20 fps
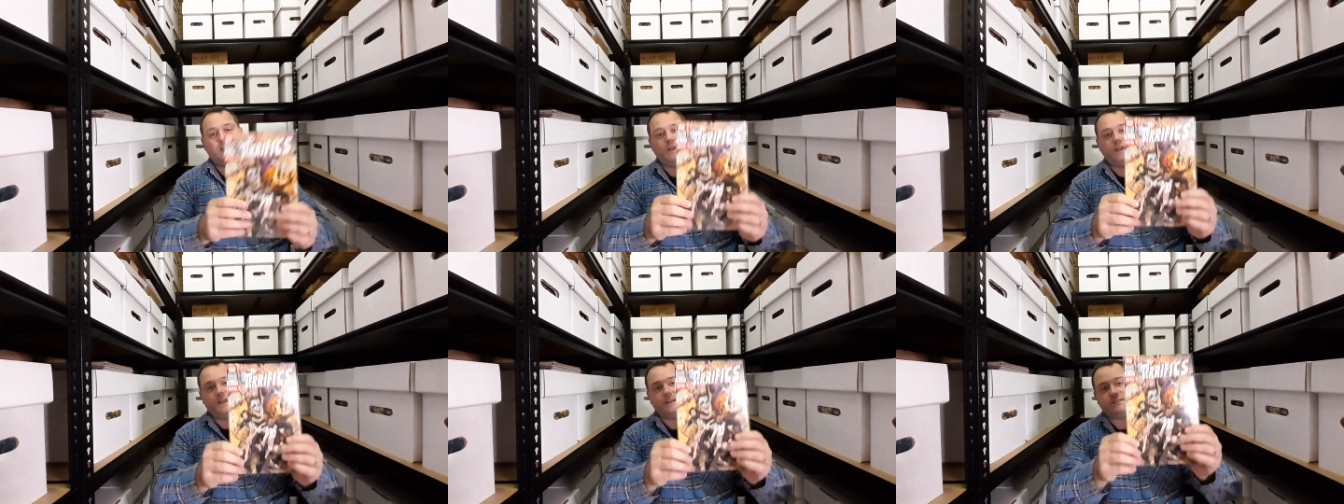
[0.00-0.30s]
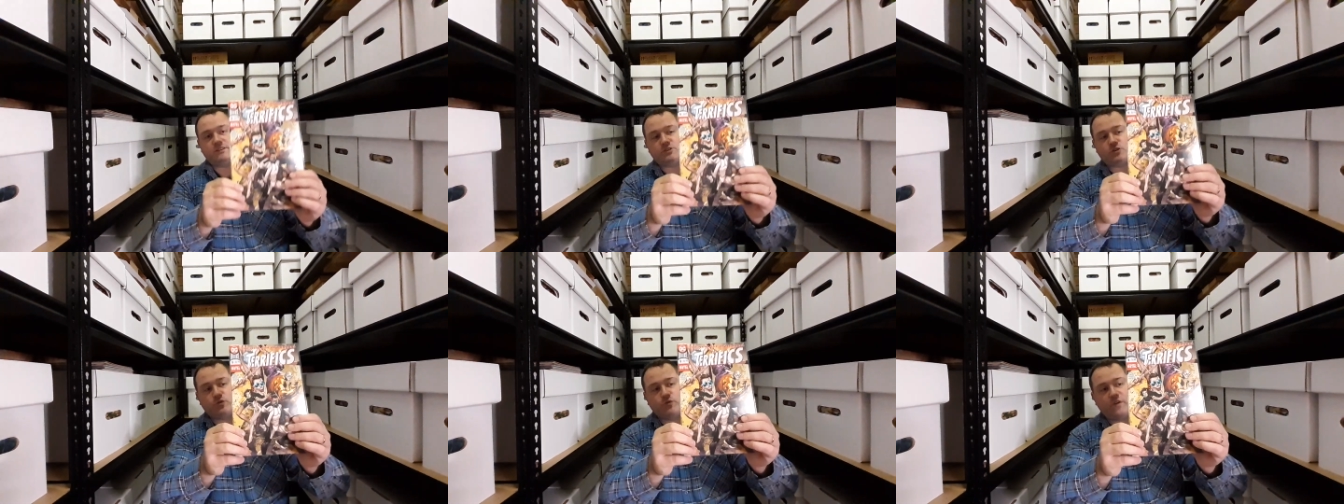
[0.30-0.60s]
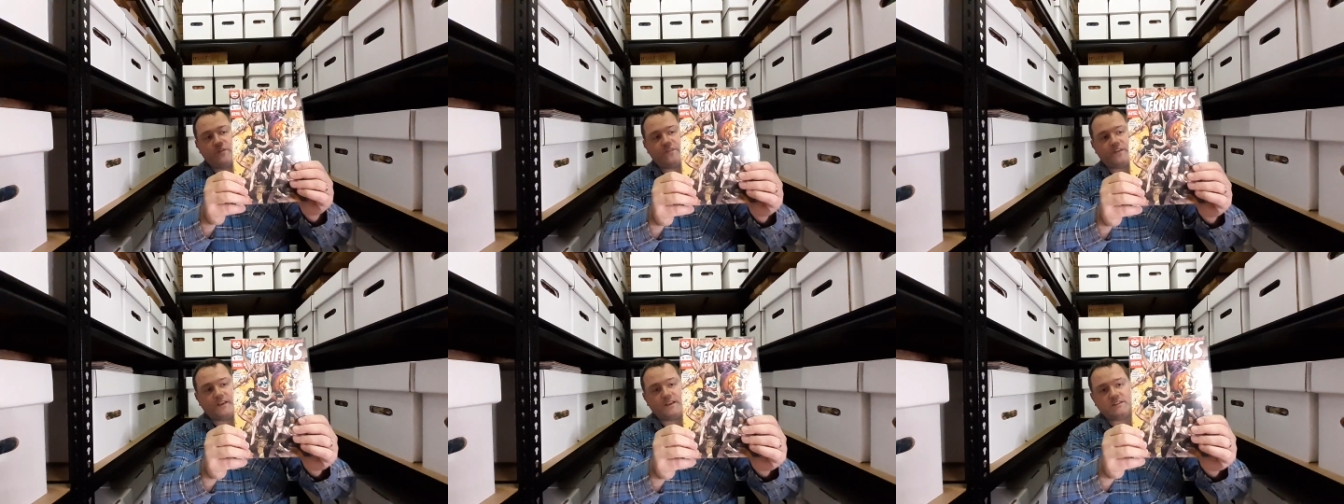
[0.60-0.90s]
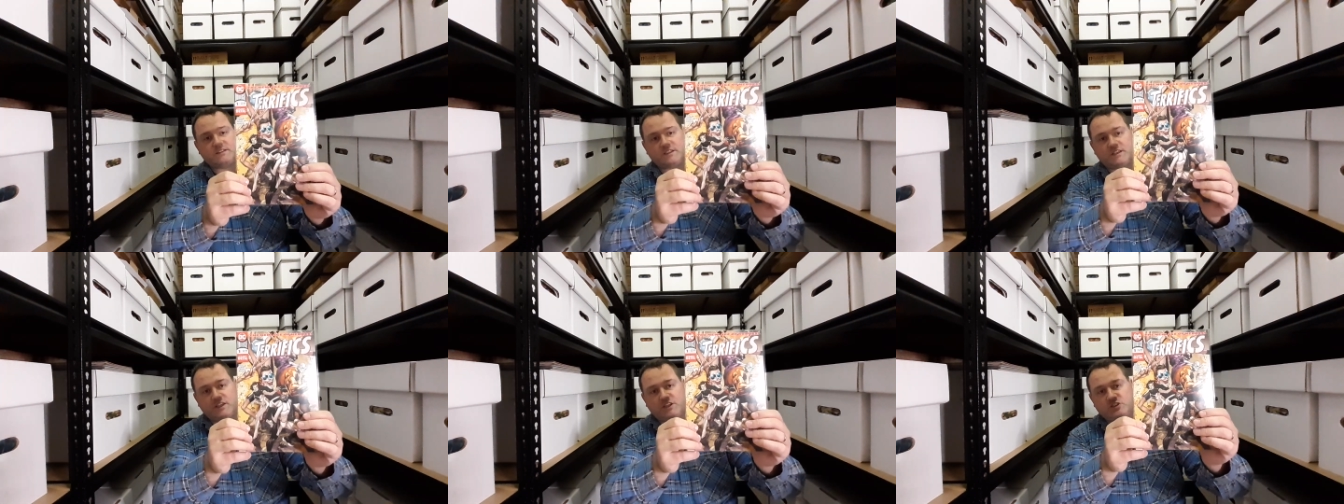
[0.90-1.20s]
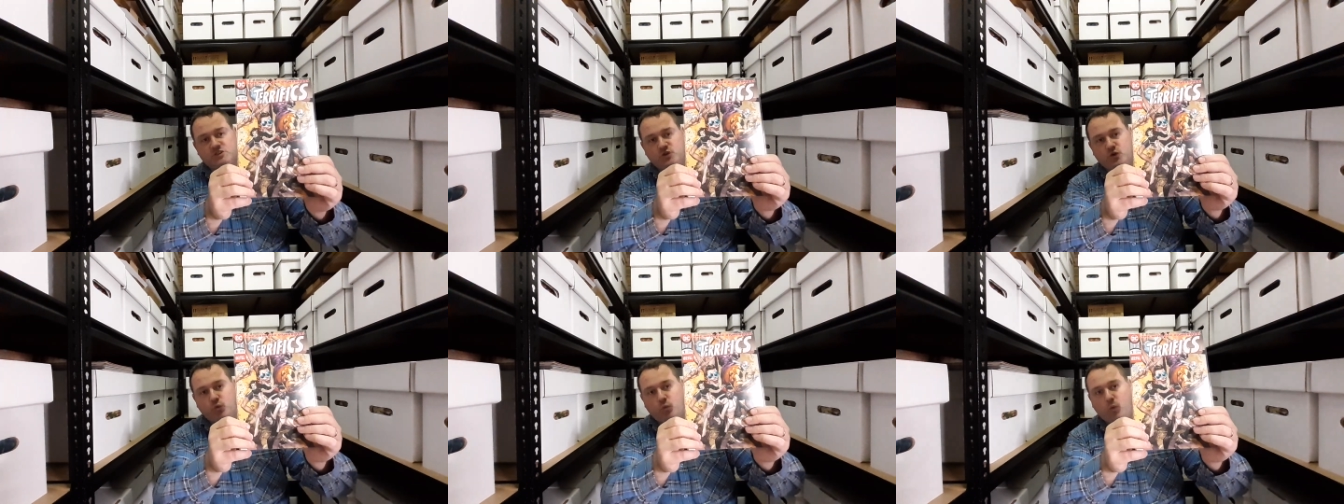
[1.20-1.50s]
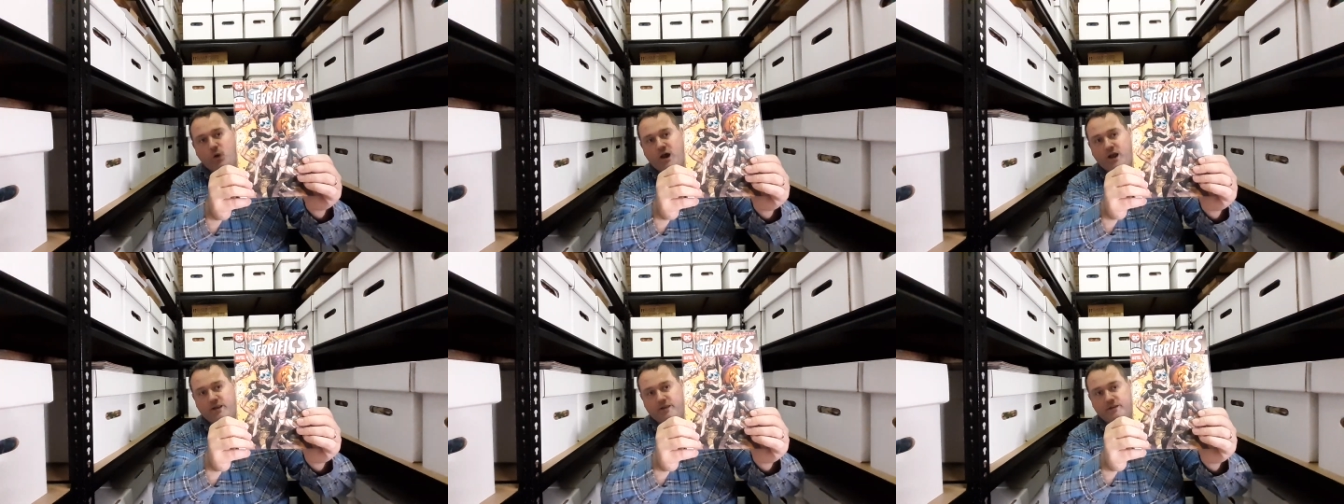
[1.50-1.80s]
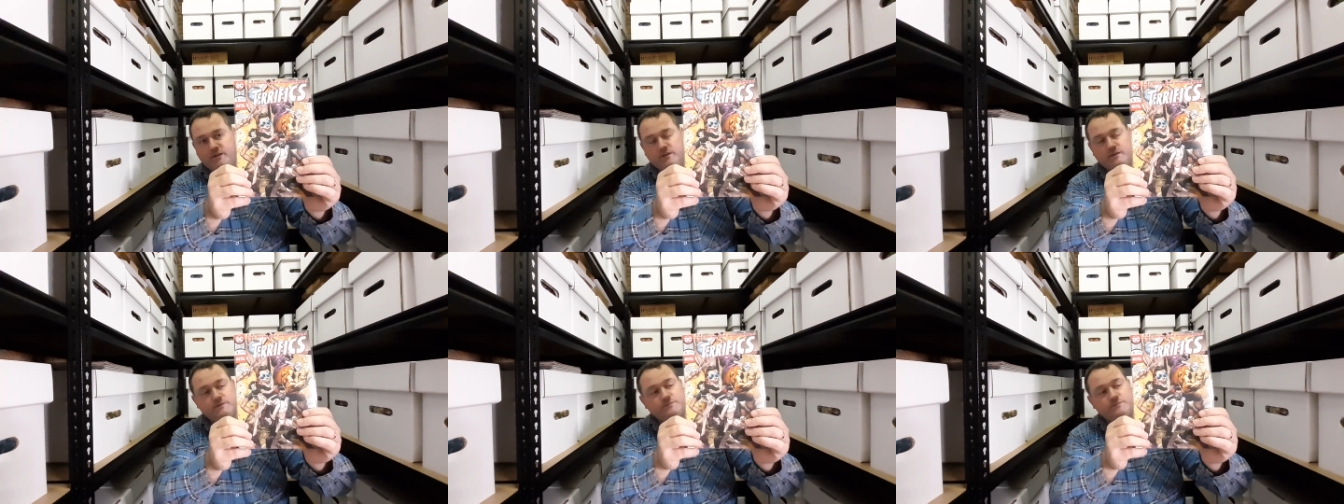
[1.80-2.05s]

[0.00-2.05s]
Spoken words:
It's Terrifics issue 1.